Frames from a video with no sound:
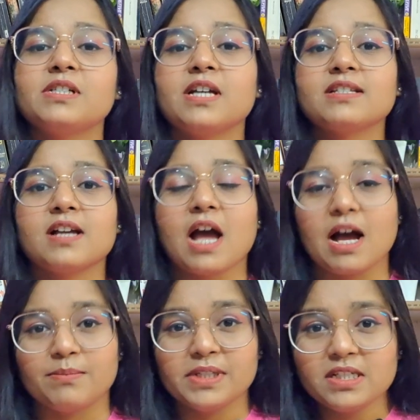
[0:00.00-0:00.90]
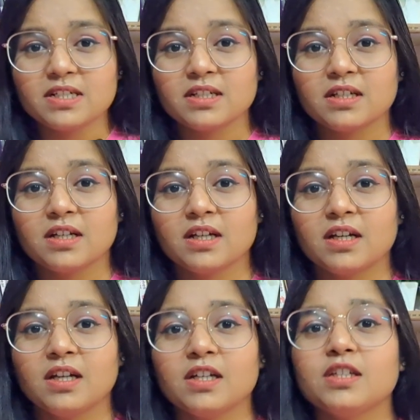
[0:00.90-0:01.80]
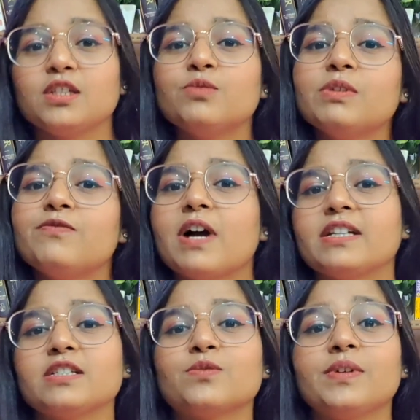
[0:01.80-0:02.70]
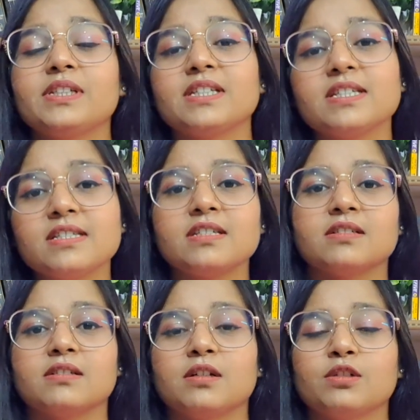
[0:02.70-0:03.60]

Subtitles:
it as a habit, you will find it quite easier